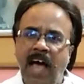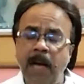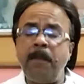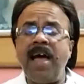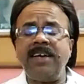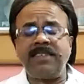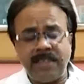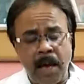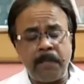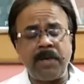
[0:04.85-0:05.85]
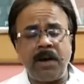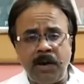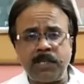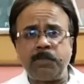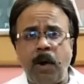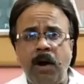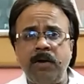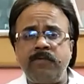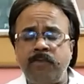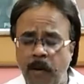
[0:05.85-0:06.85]
I met Sabariah
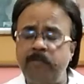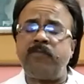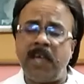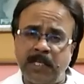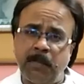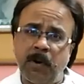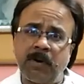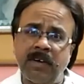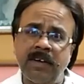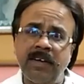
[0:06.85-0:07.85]
Osborne from Facebook